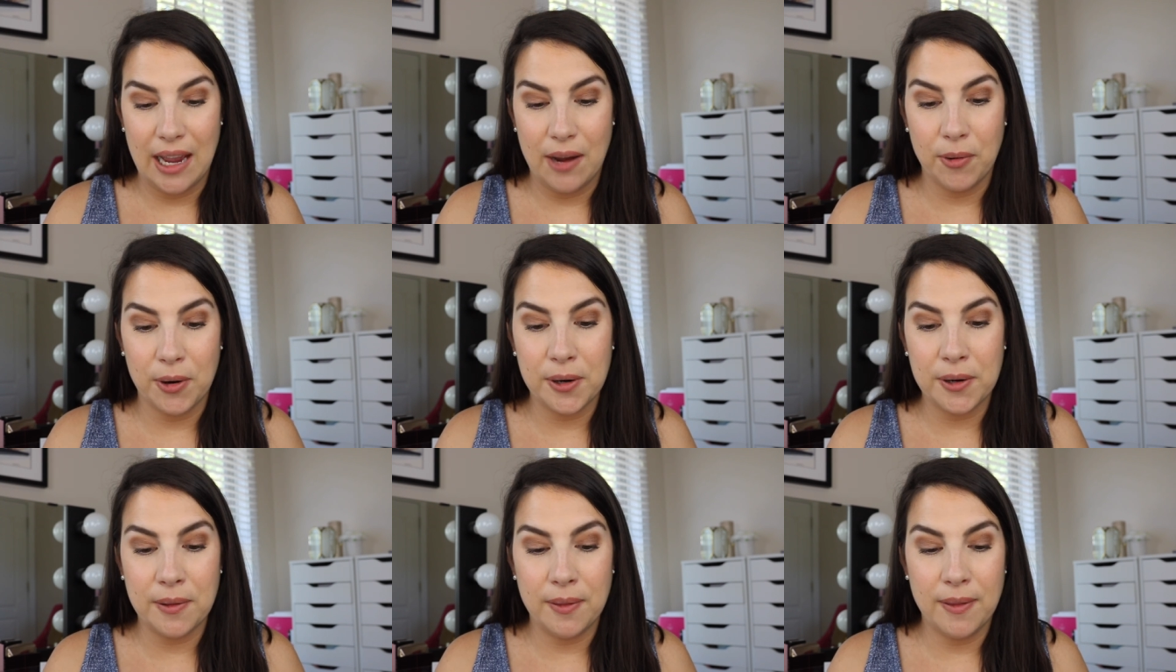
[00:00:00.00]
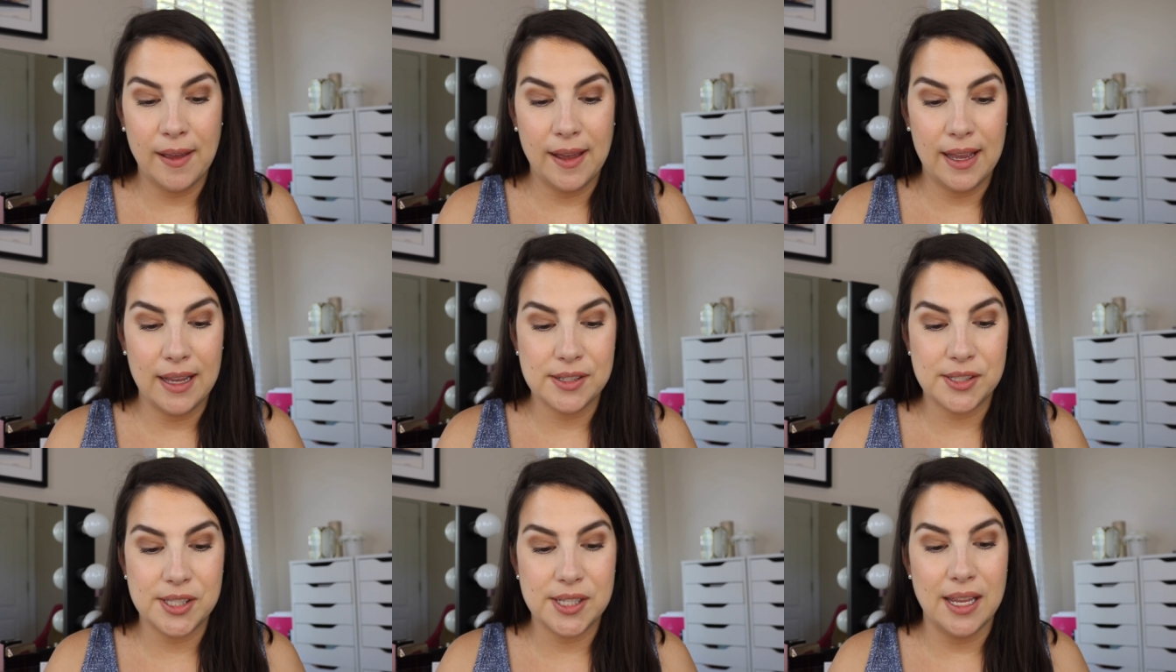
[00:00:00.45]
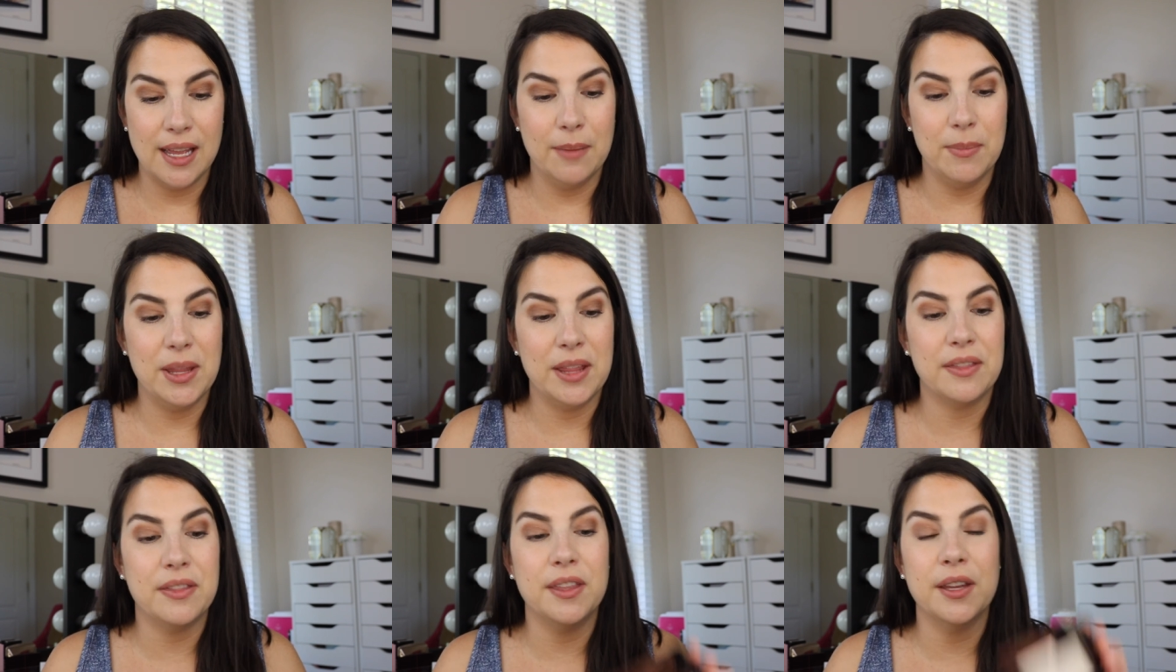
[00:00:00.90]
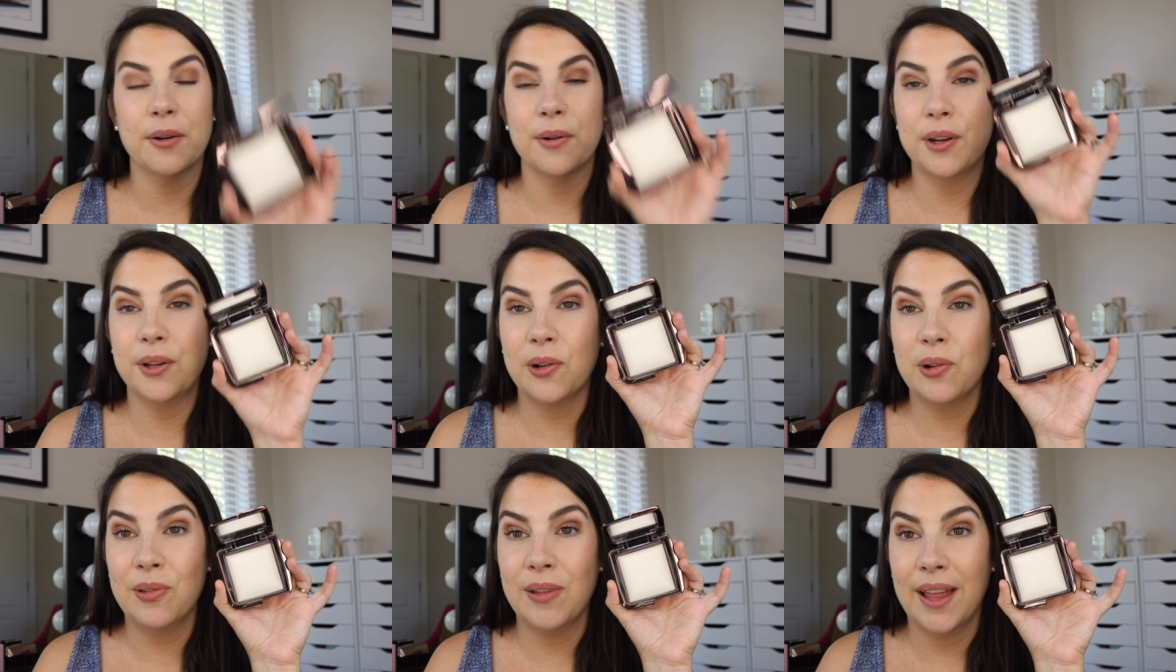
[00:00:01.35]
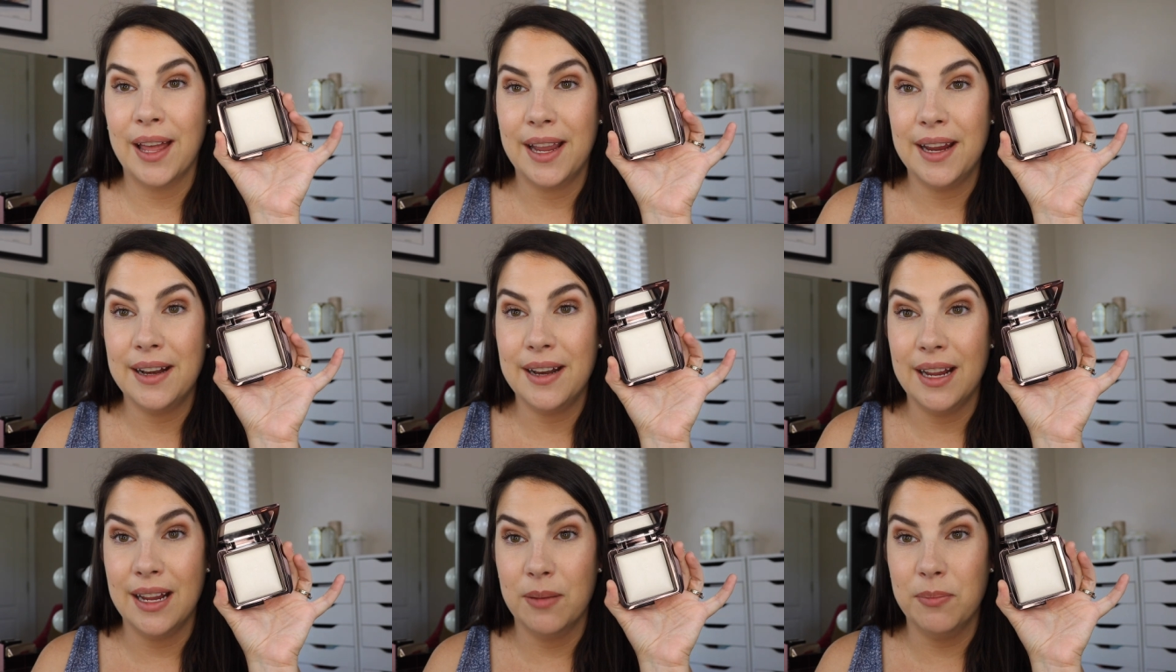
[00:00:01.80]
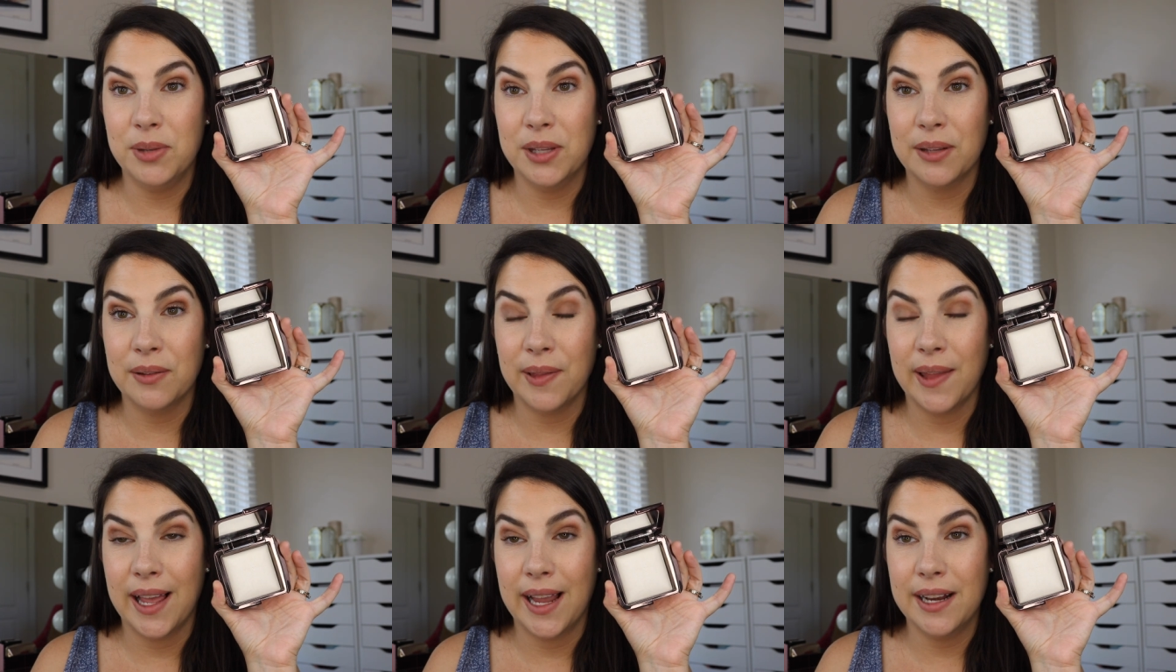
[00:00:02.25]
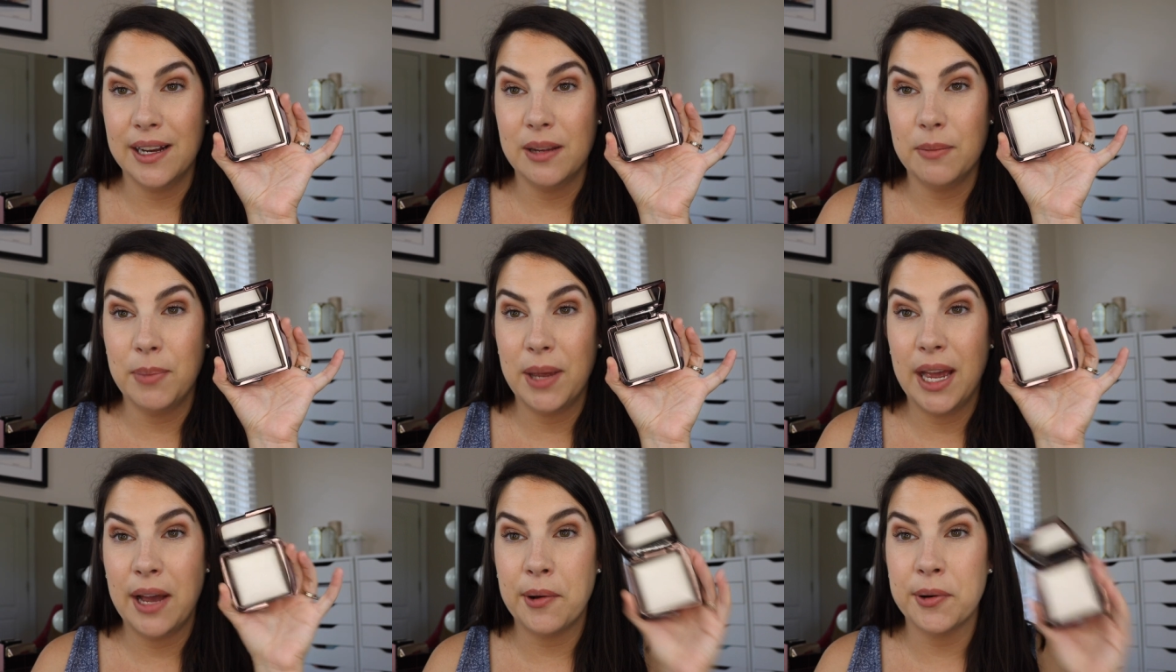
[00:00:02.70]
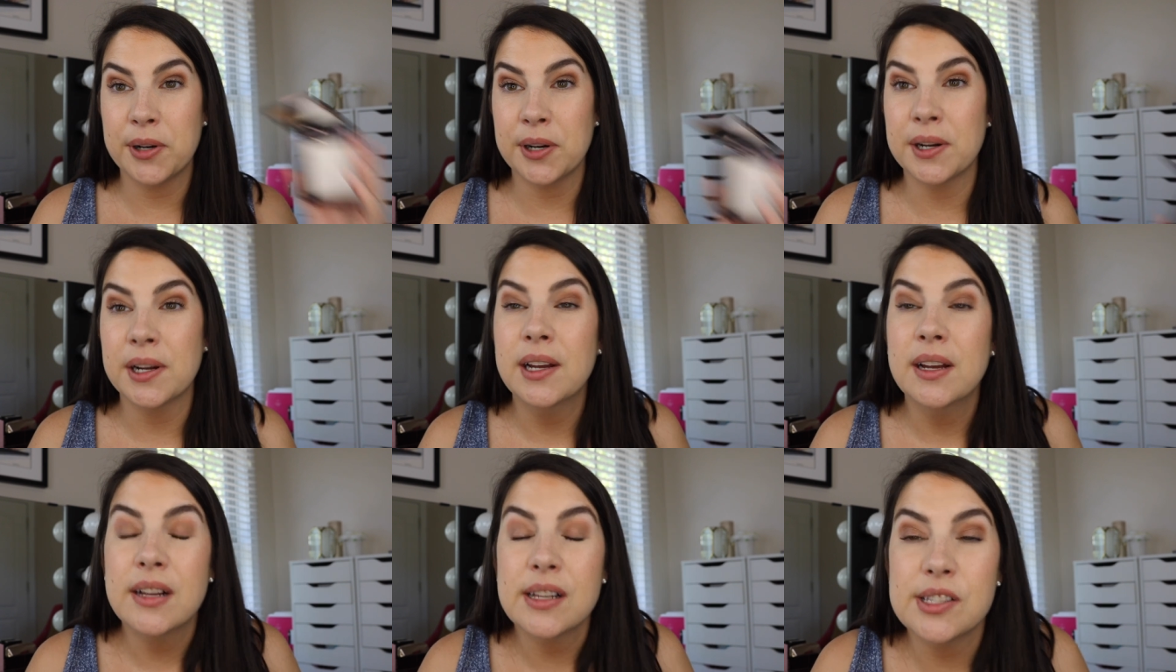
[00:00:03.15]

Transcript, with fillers: Hourglass um, Ethereal Light Ambient Lighting Powder.